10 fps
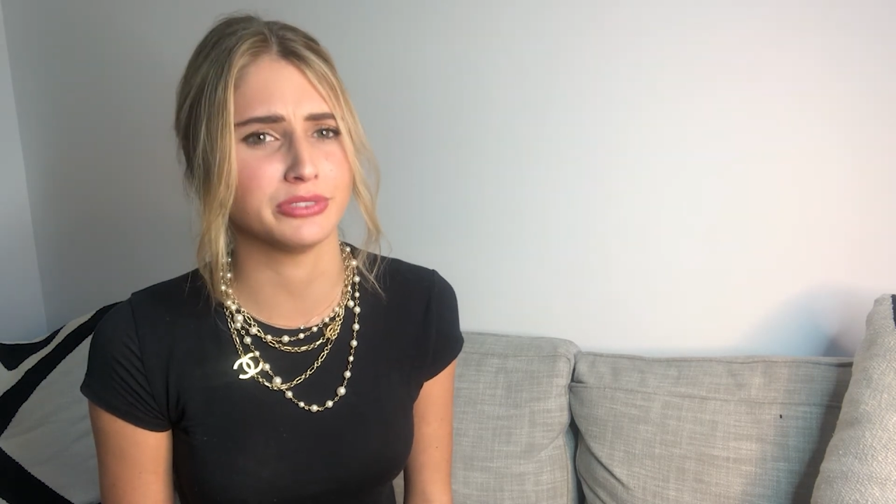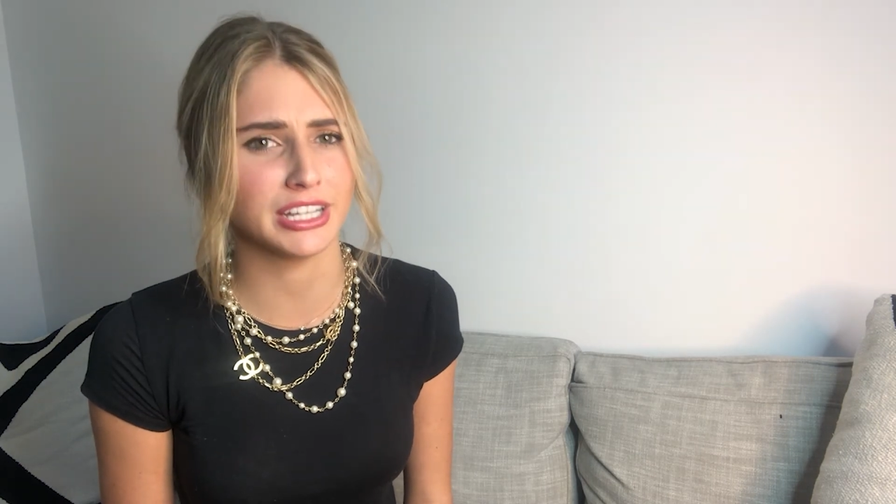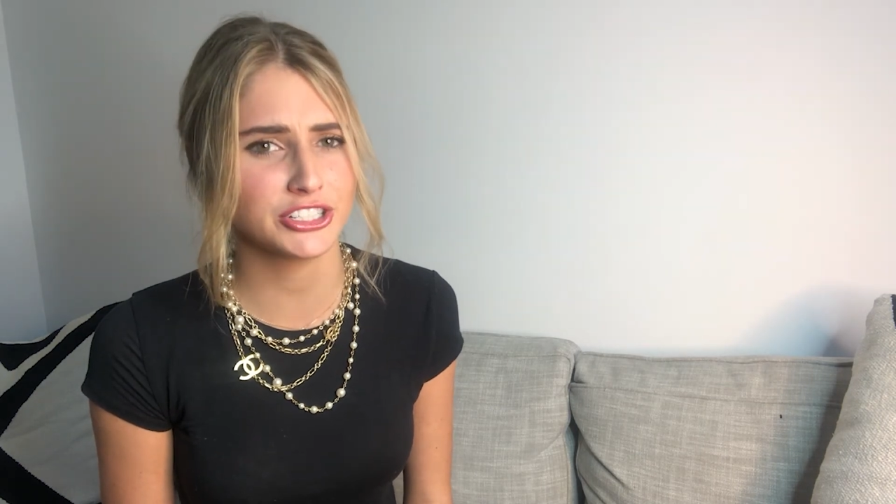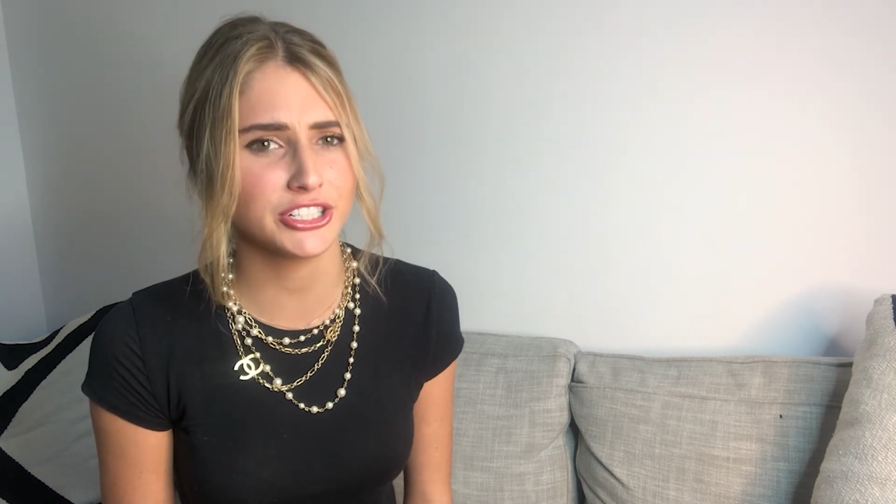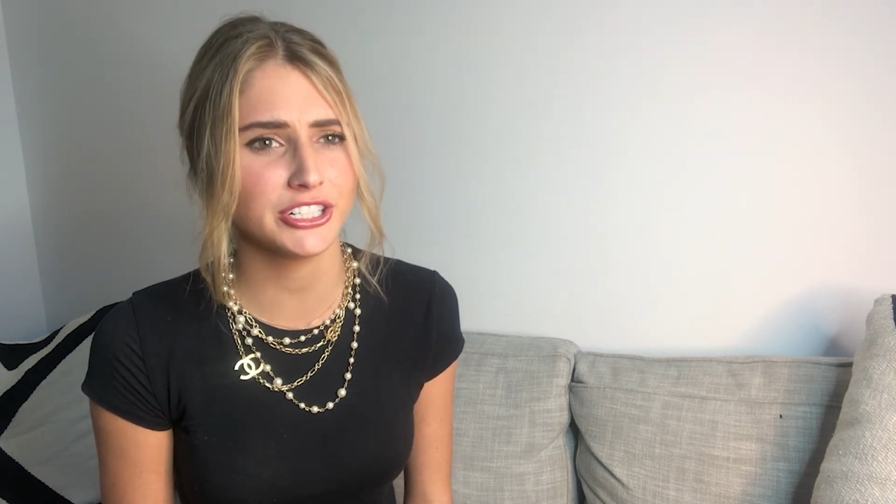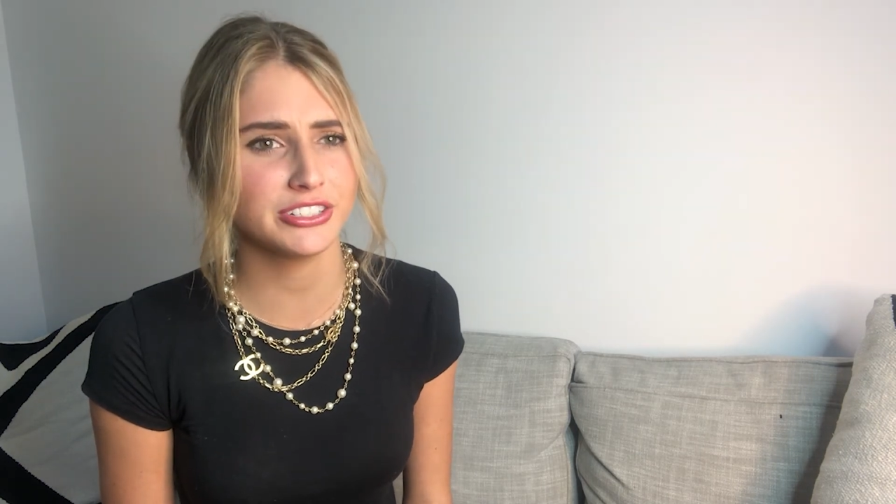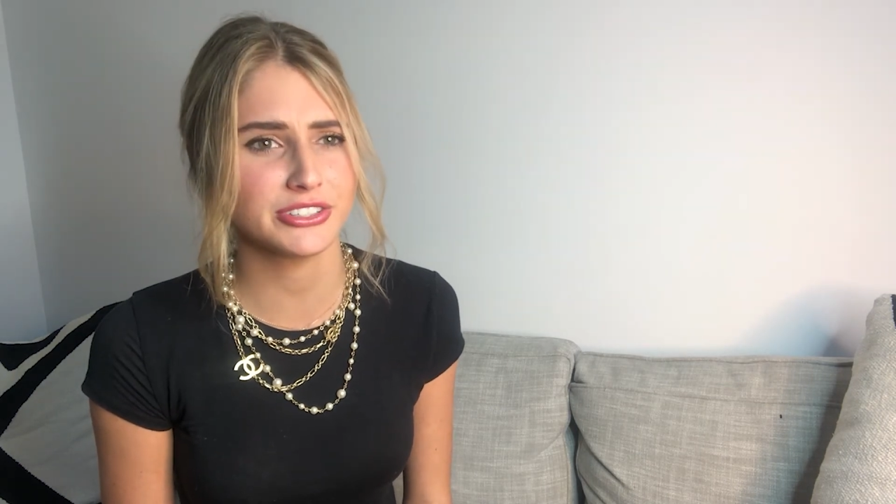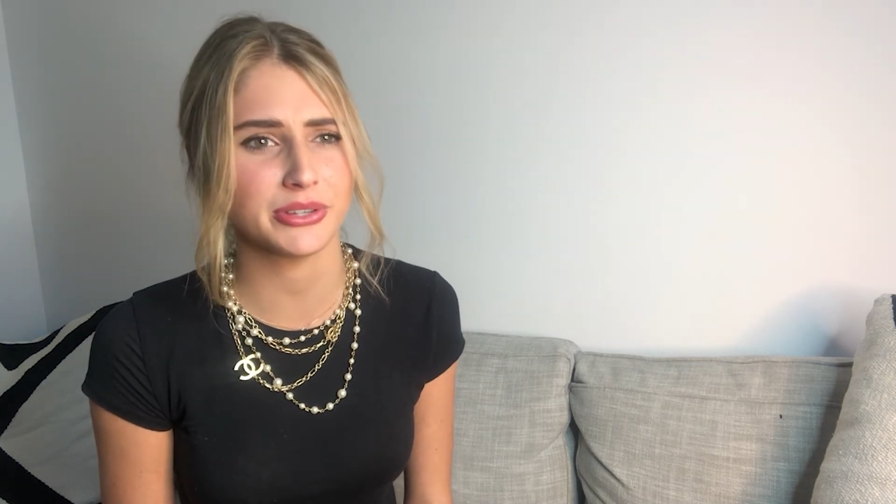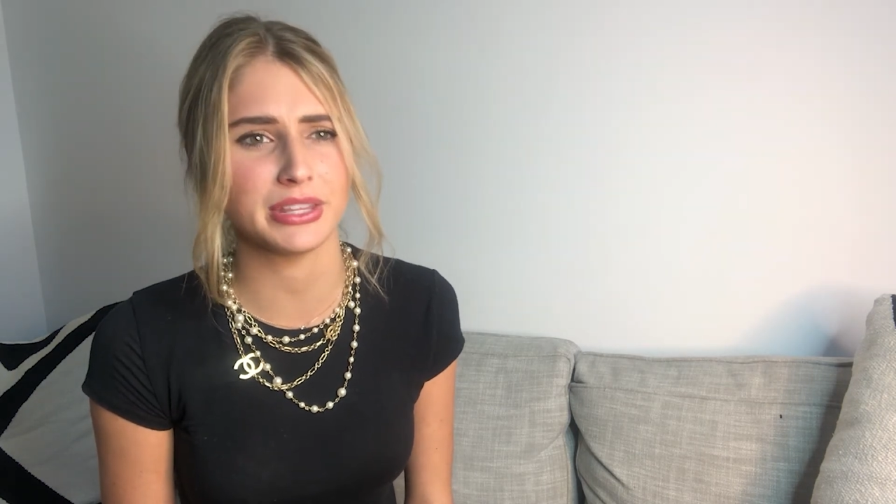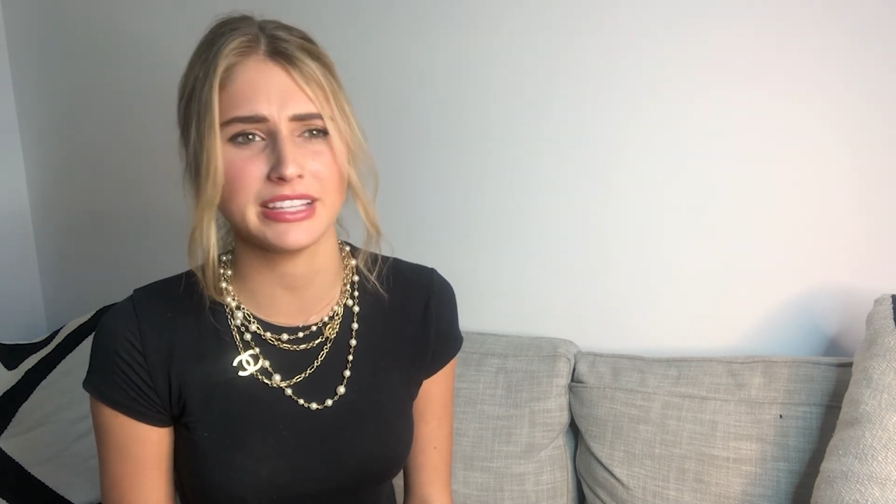Fletcher,
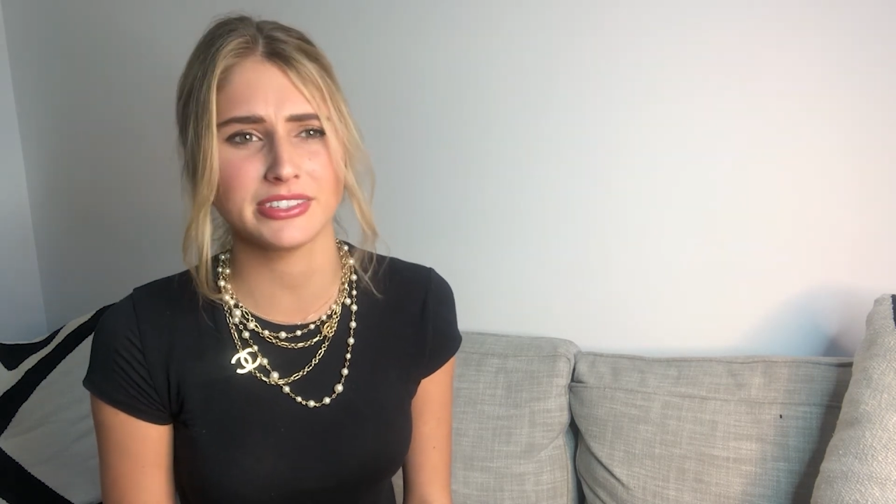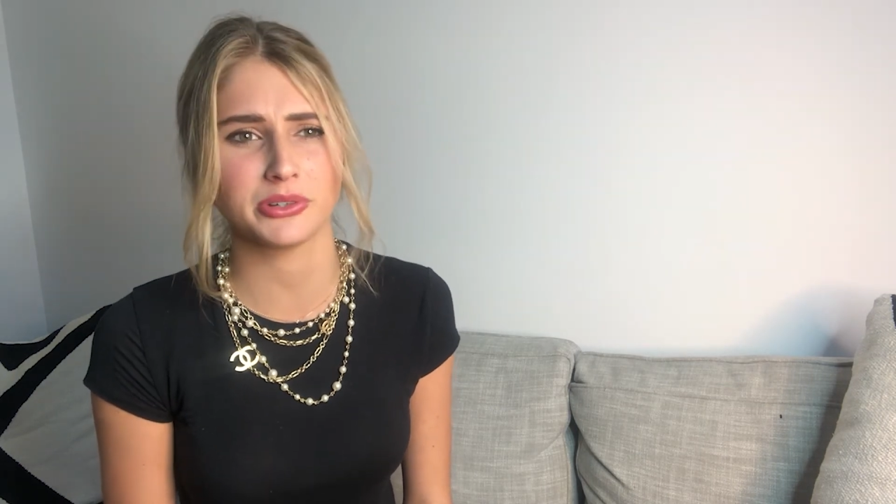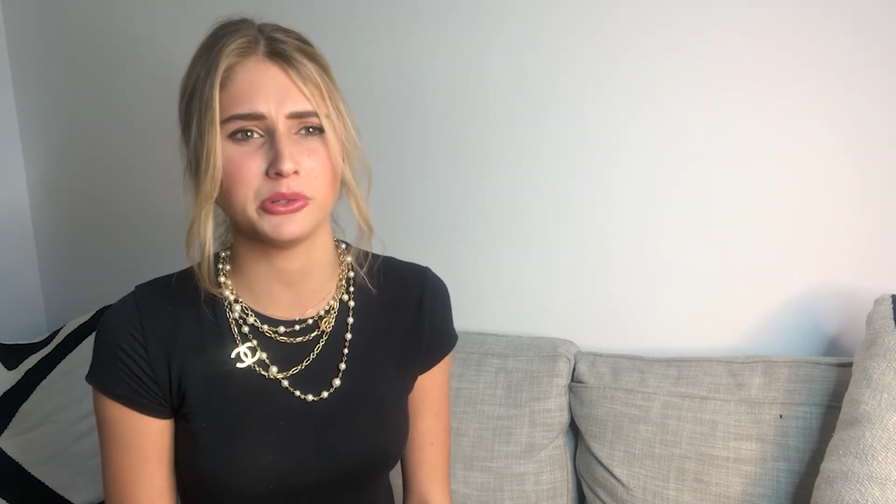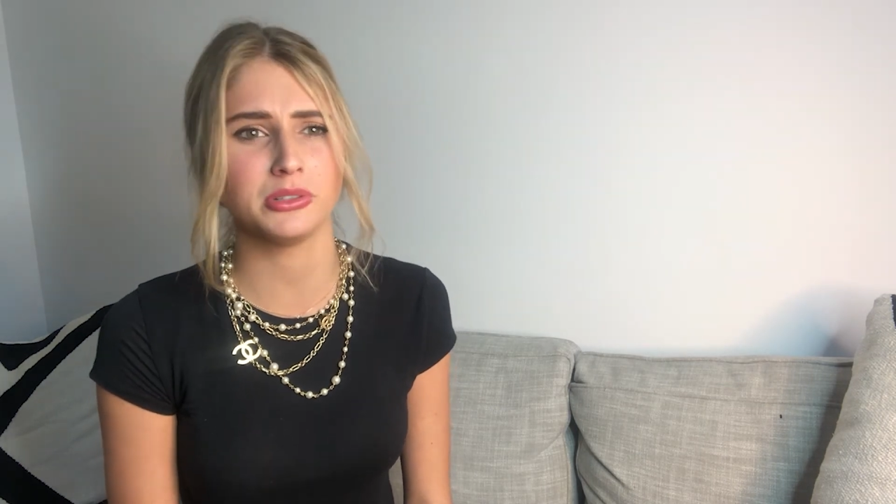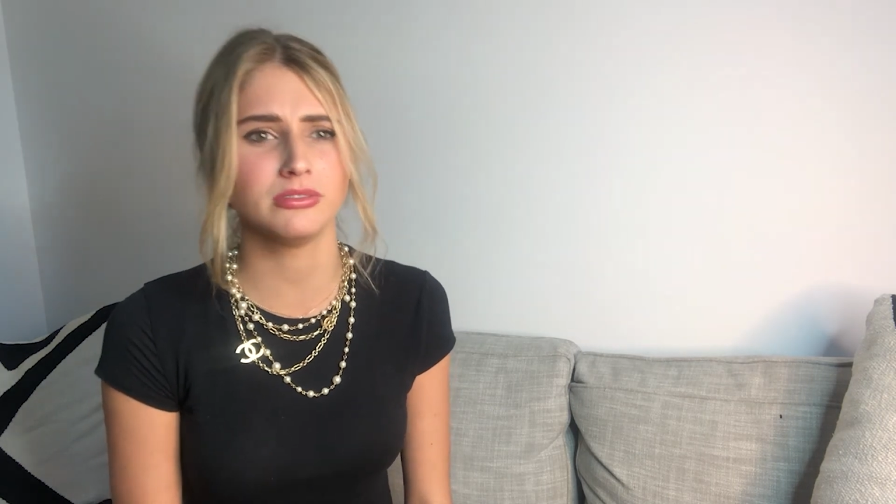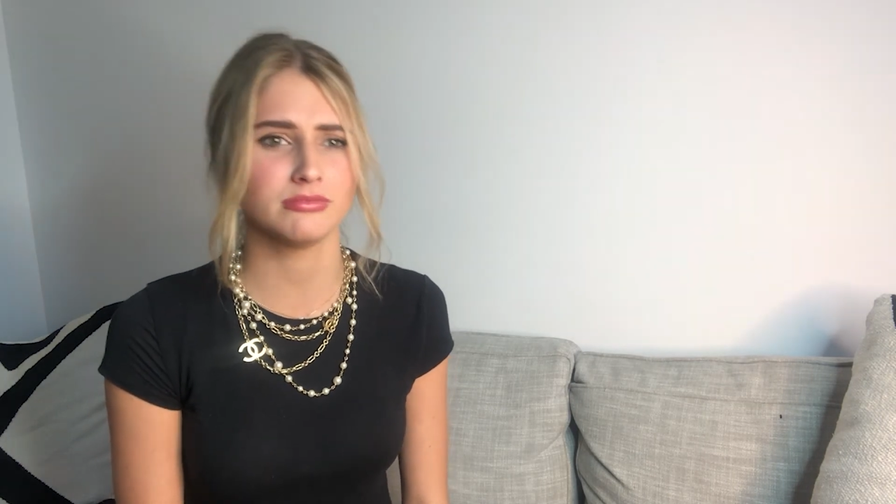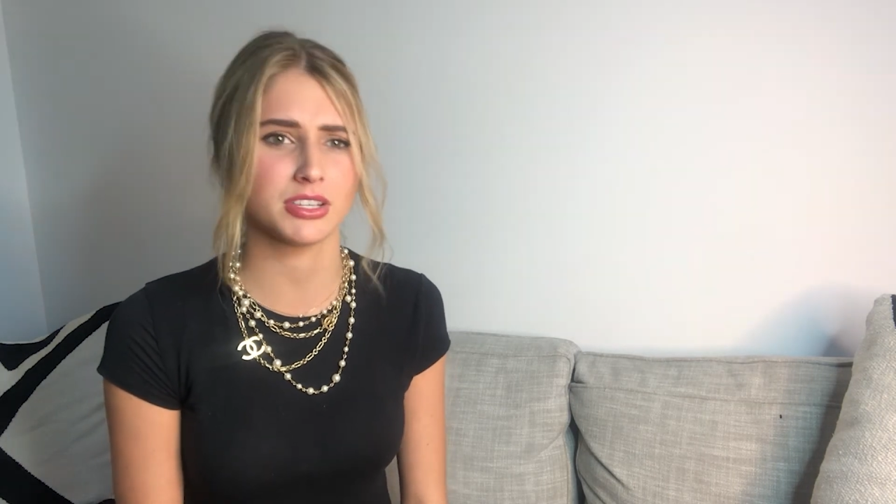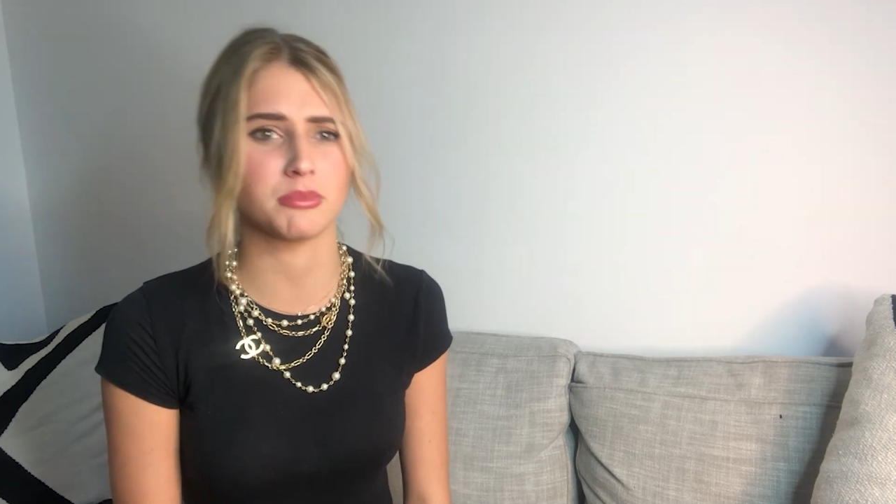so that's cool.